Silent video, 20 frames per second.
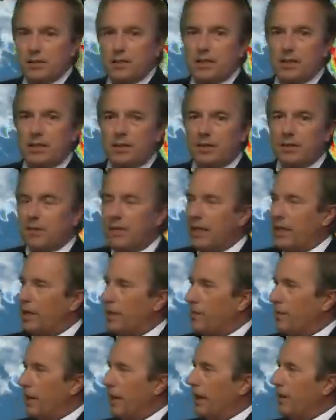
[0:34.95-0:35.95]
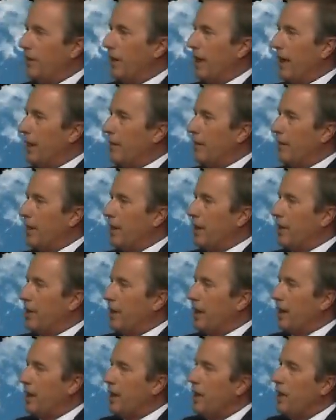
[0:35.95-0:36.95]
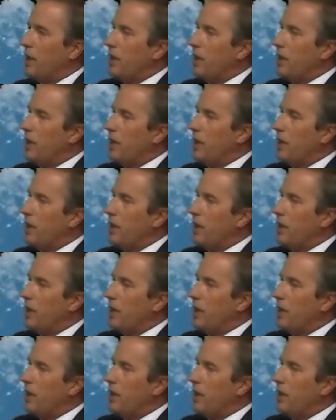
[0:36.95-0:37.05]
system in the Bay of Campeche.